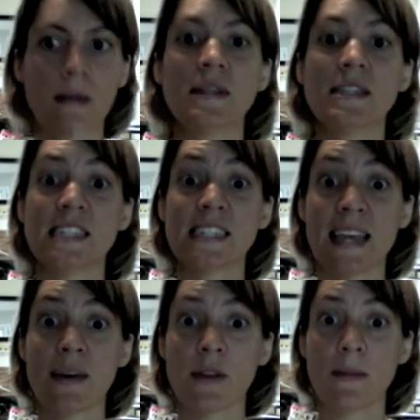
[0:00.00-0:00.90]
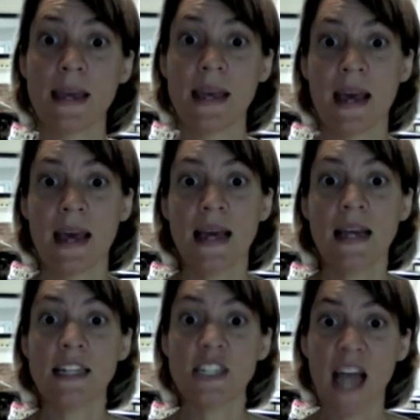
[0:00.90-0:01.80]
Sing with me.
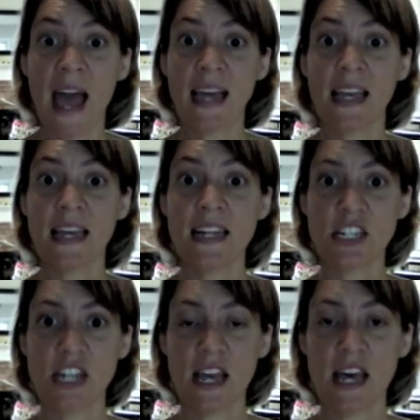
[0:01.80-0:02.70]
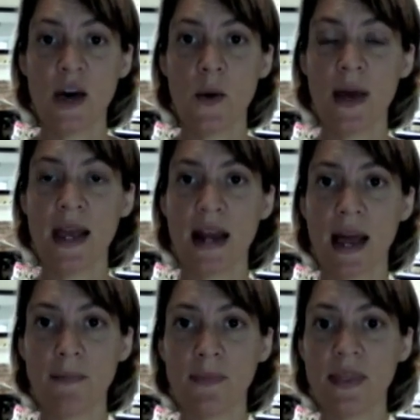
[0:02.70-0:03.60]
Jack and Jill went
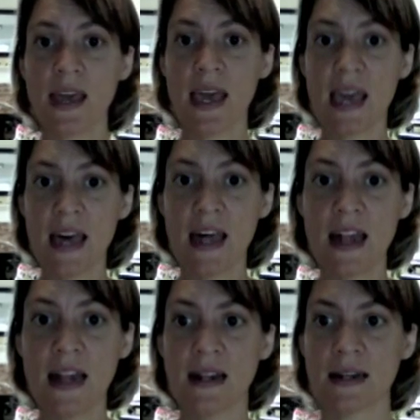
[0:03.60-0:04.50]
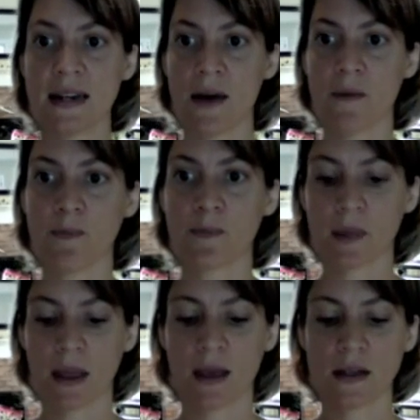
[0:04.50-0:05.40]
up the hill. Now,
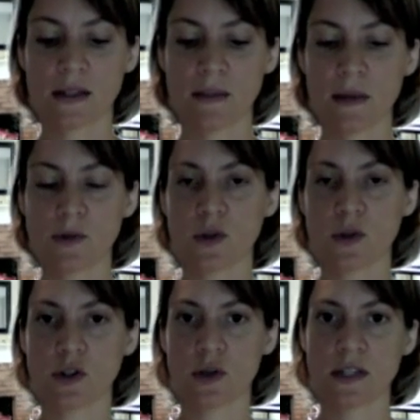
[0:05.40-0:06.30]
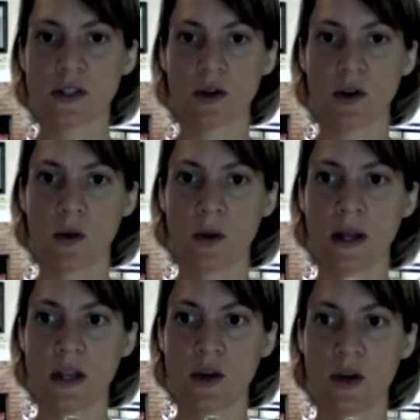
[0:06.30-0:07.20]
sometimes when you're doing this on your own
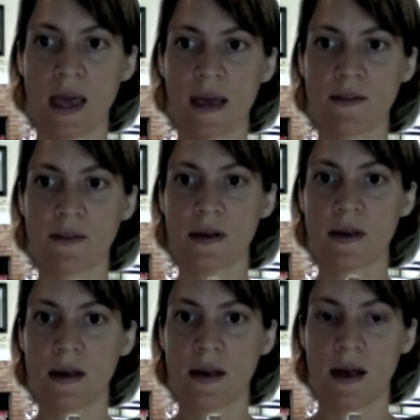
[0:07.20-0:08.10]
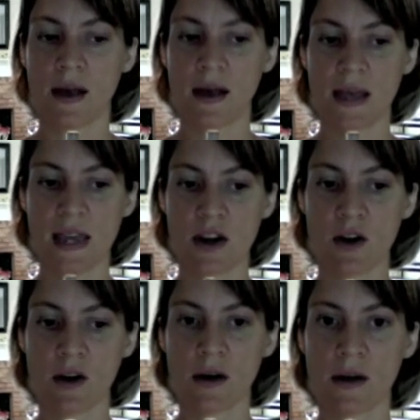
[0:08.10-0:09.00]
and you can't
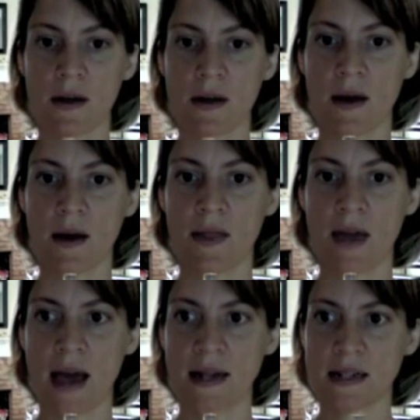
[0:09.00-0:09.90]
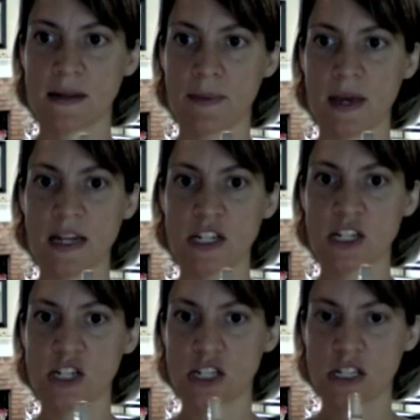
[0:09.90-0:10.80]
hear that pitch,
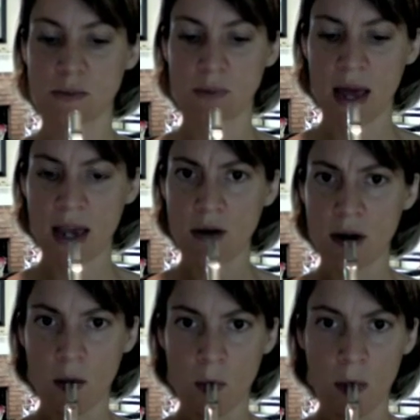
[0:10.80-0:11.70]
just play your note.